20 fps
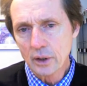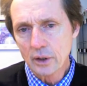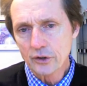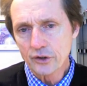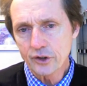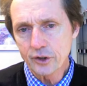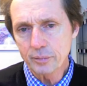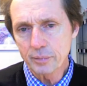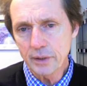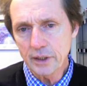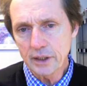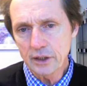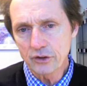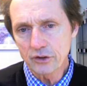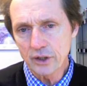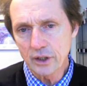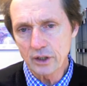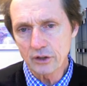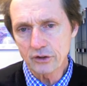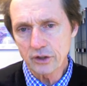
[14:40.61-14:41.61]
speech
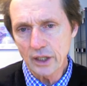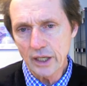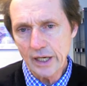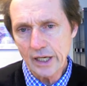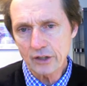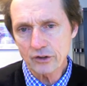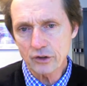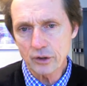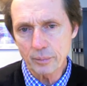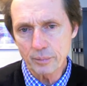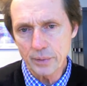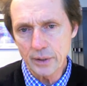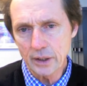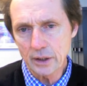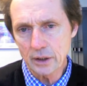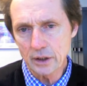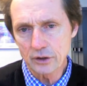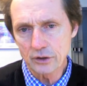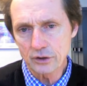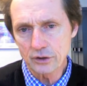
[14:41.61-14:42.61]
and his last
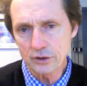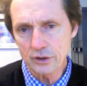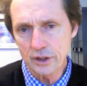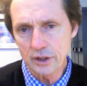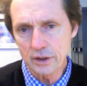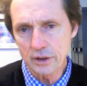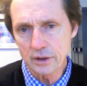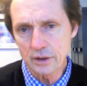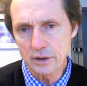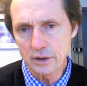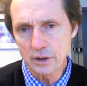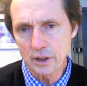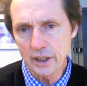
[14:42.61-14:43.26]
appearance in